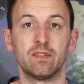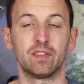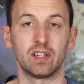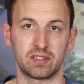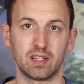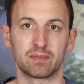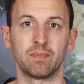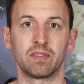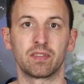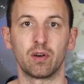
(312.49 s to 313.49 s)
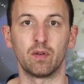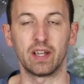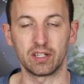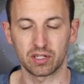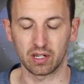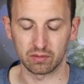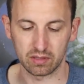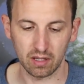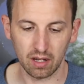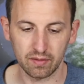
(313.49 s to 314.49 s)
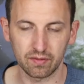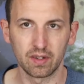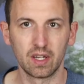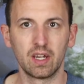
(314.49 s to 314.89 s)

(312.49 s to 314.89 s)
first six months of a child's life